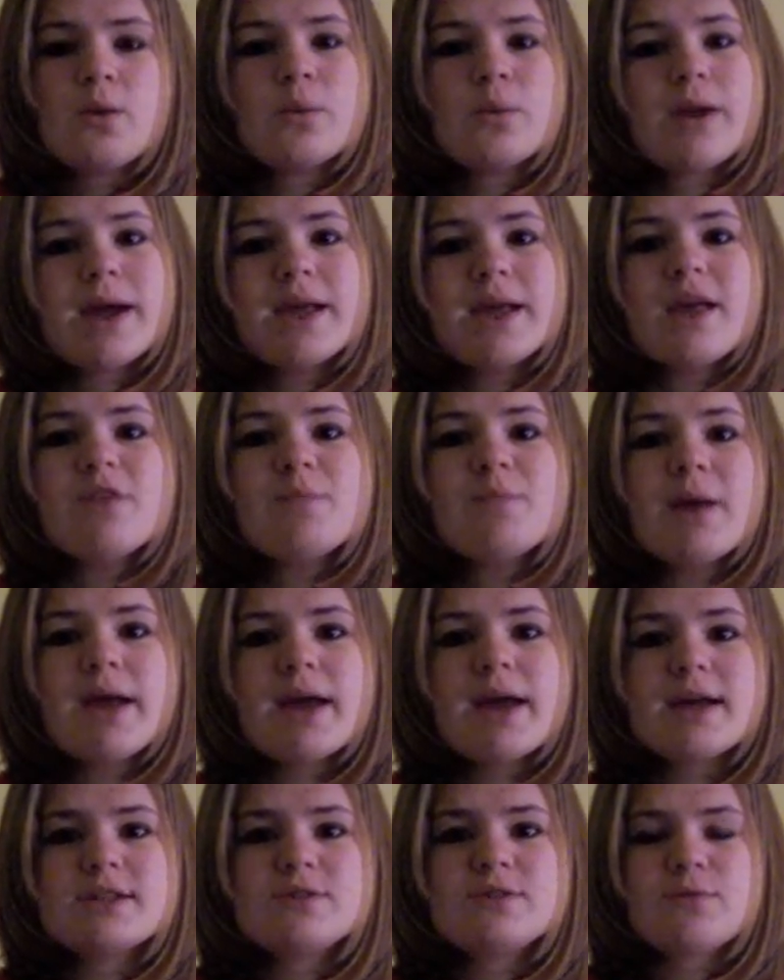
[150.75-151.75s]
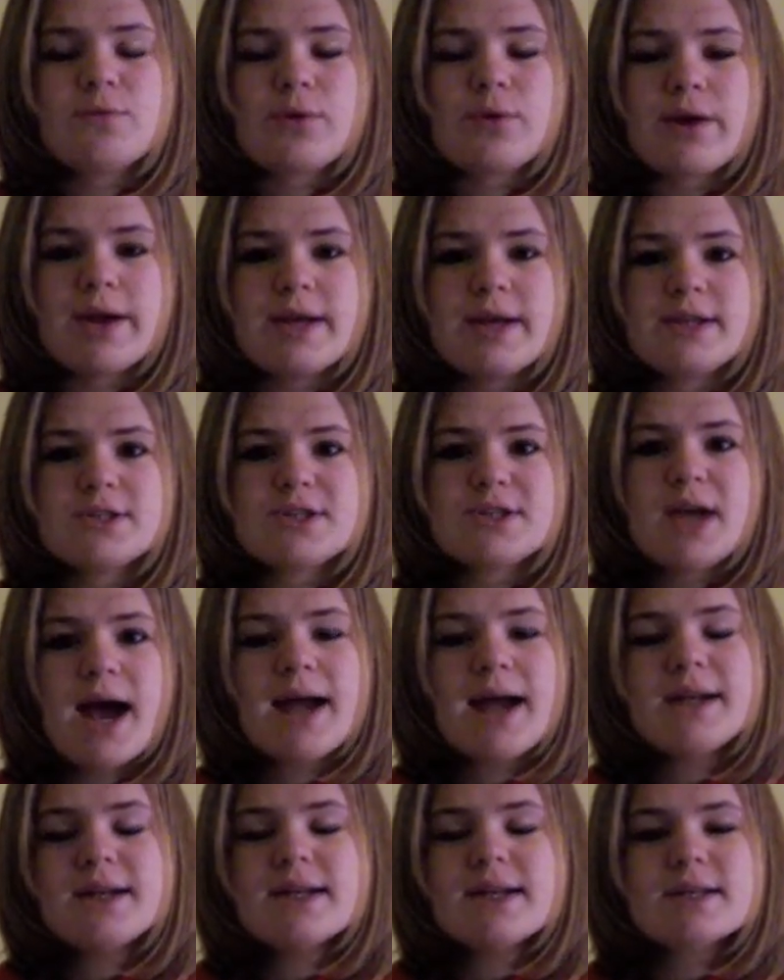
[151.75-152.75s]
When I gave my head to 4-H,
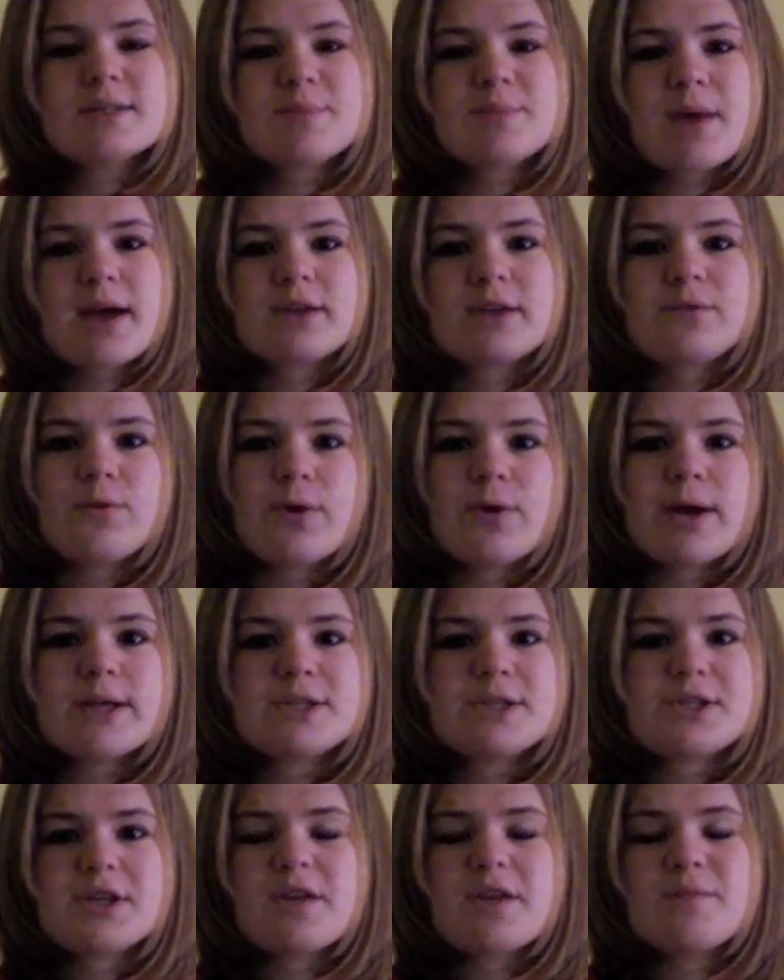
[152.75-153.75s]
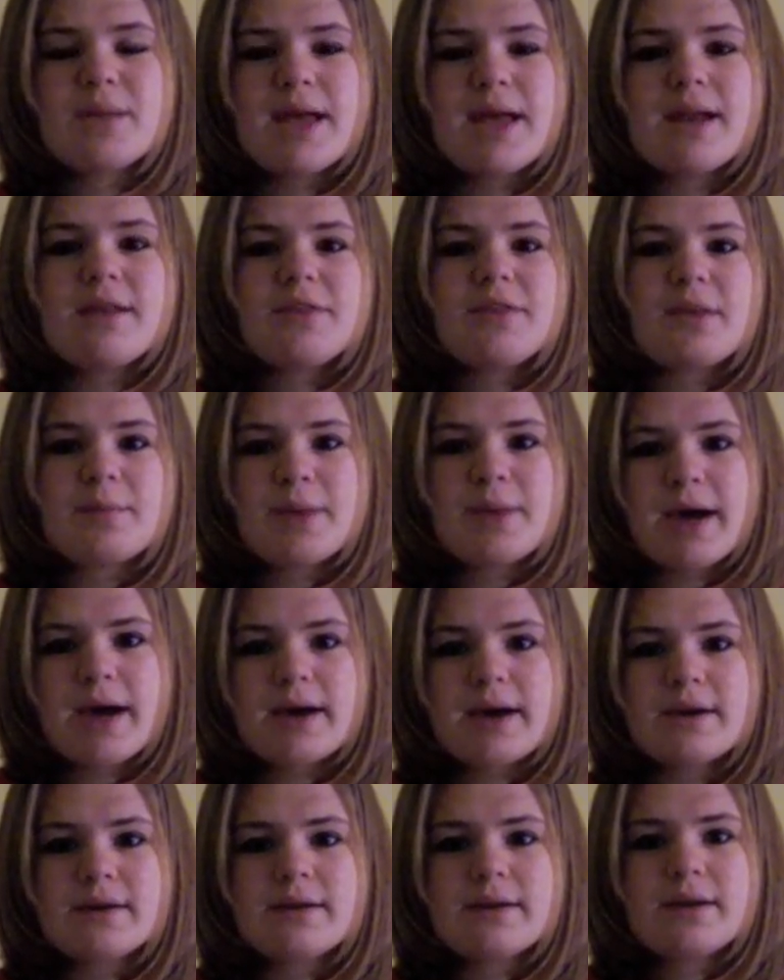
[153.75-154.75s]
I didn't expect 4-H to give me anything
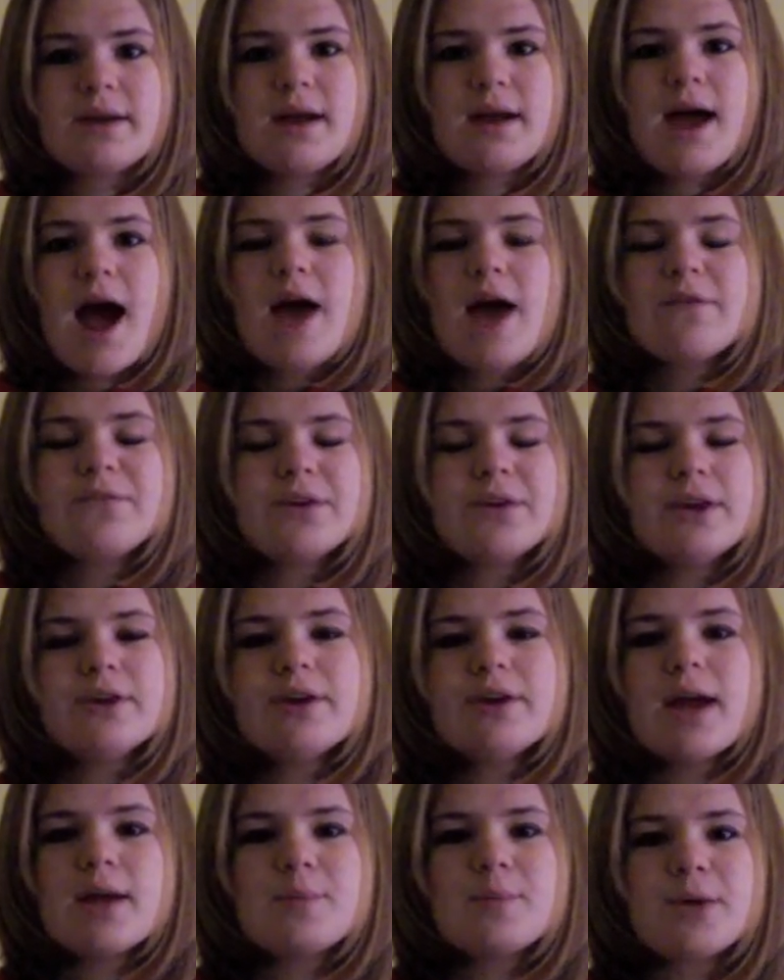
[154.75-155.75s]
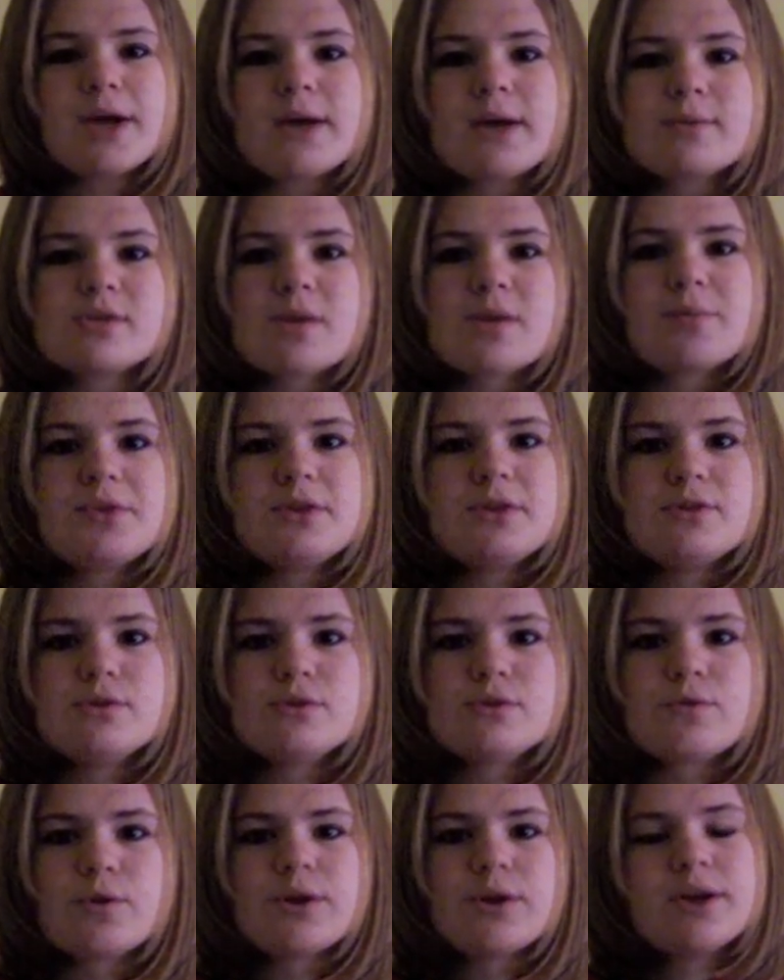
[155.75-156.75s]
back. I figured I'd pick up something
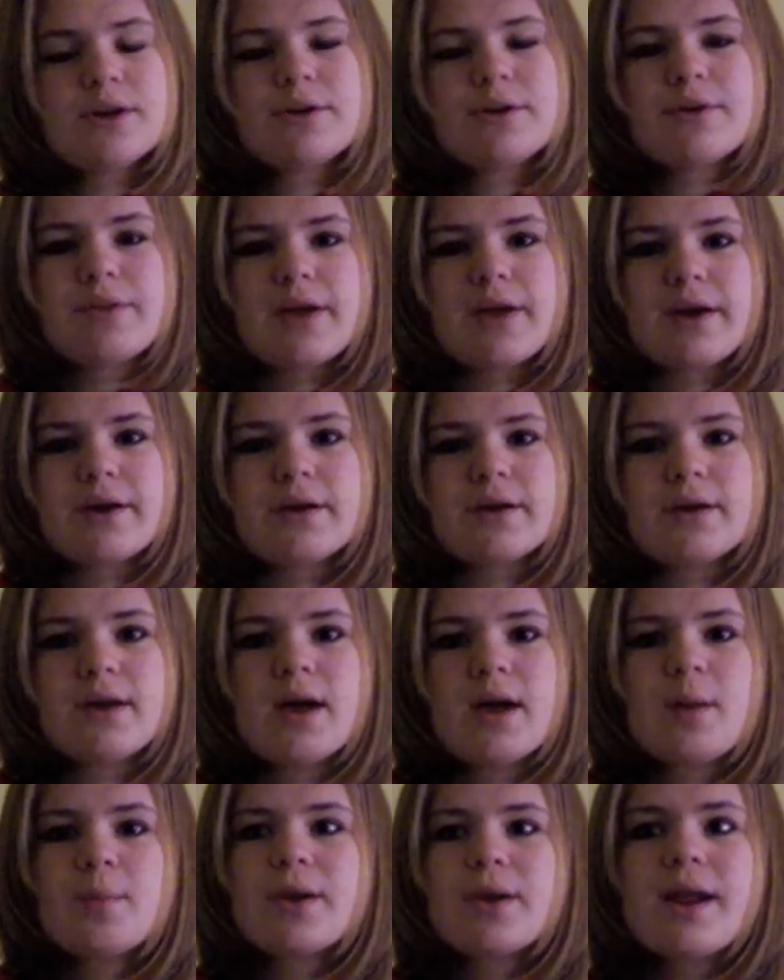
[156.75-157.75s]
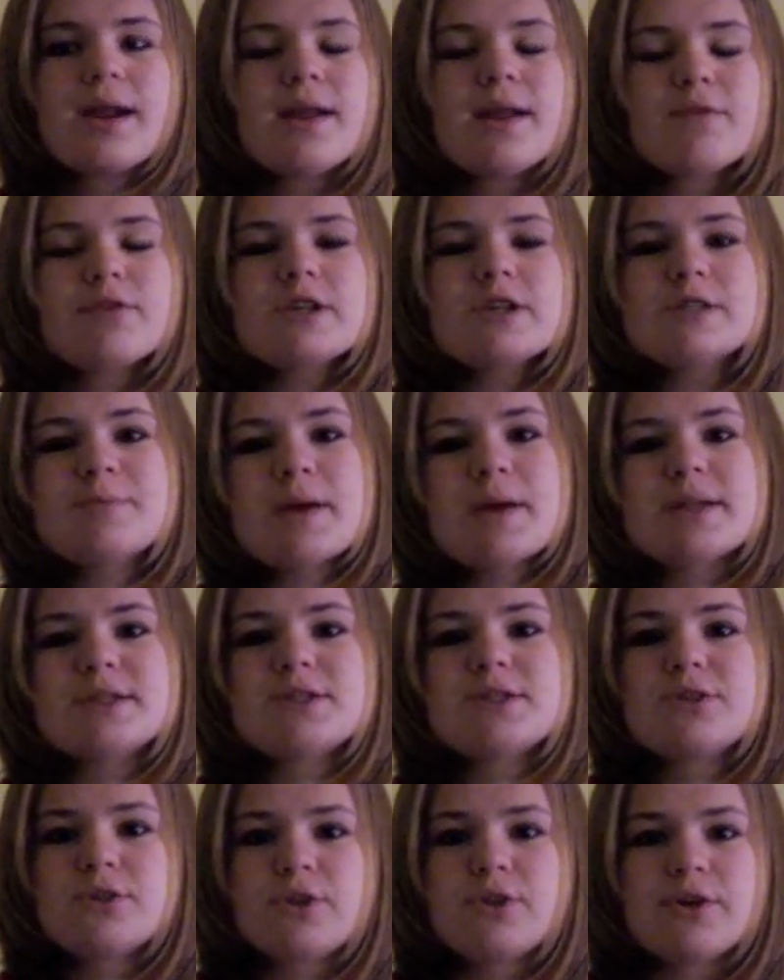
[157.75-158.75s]
useful here or there, but I never
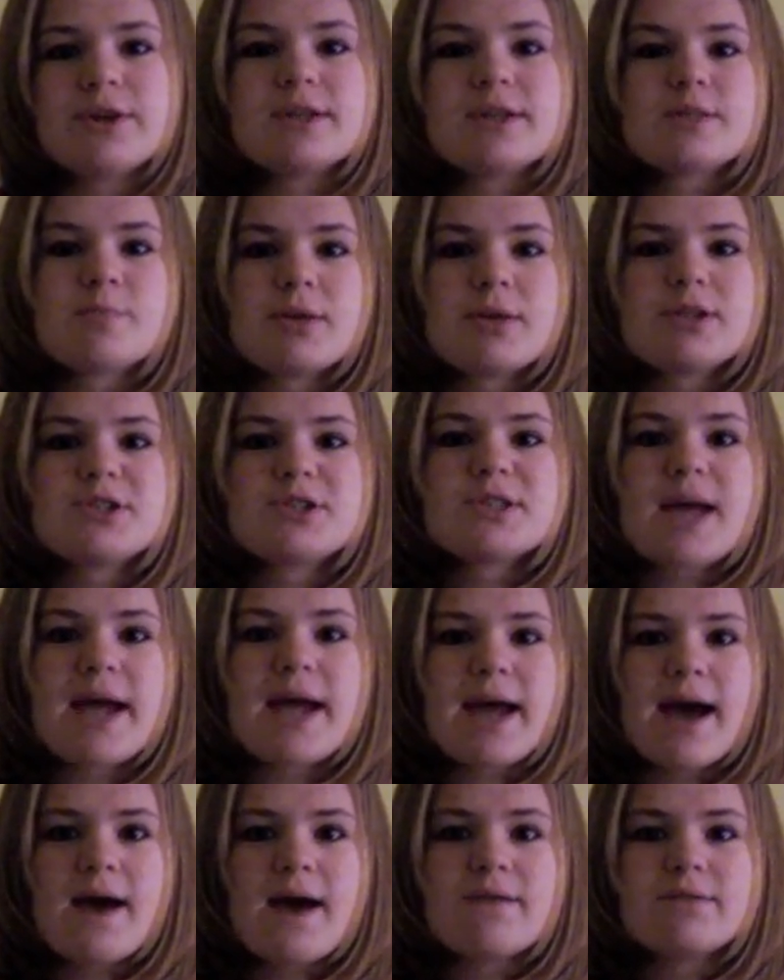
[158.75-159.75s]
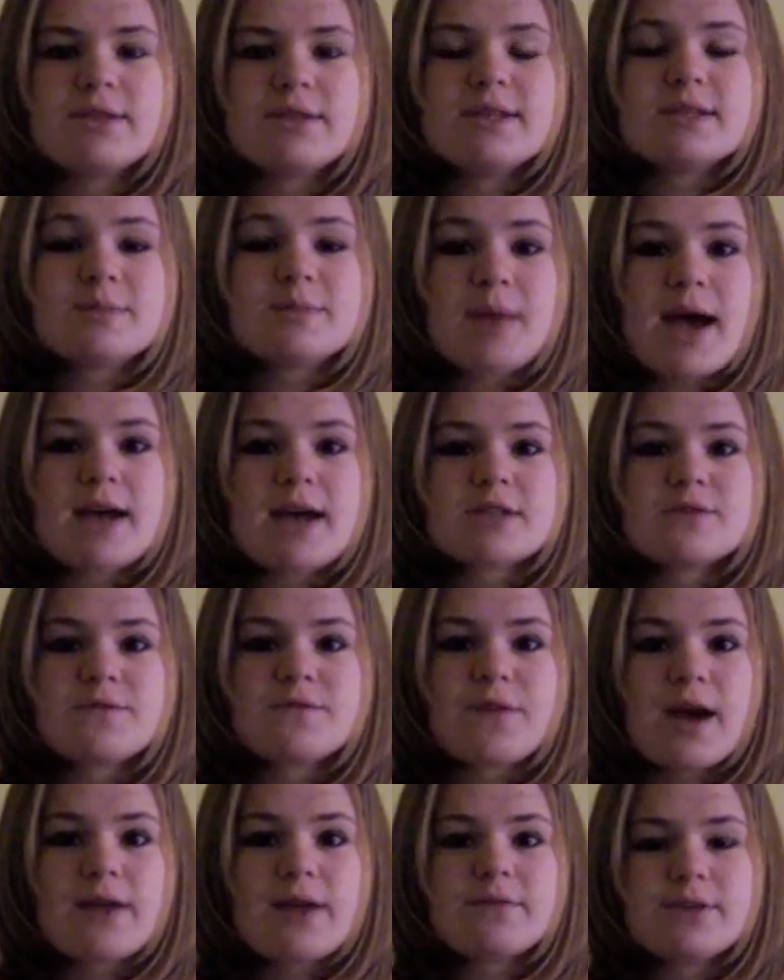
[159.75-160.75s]
expected to learn as much as I have in these past
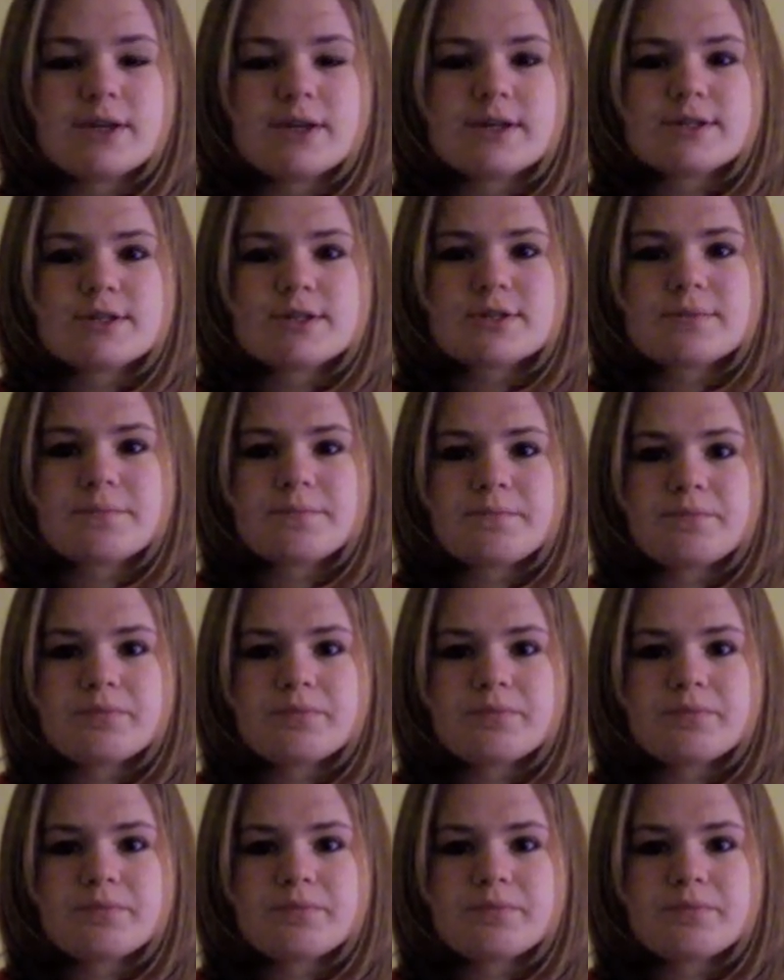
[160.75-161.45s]
5 years.